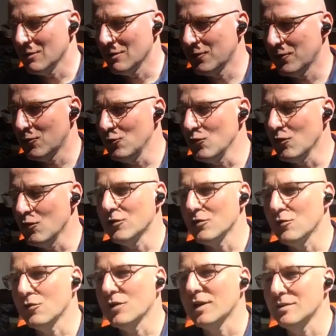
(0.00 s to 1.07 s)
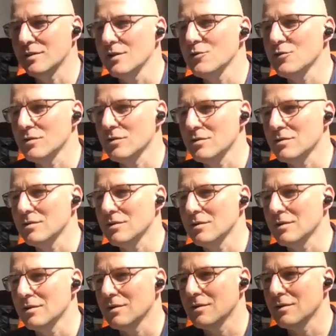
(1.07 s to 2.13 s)
few other organizations
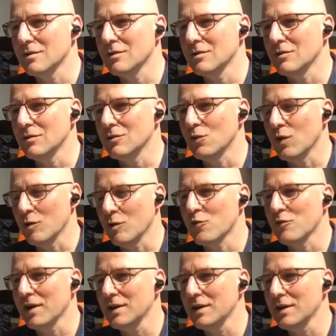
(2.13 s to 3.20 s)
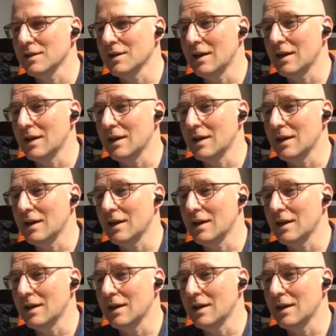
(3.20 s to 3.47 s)
were providing,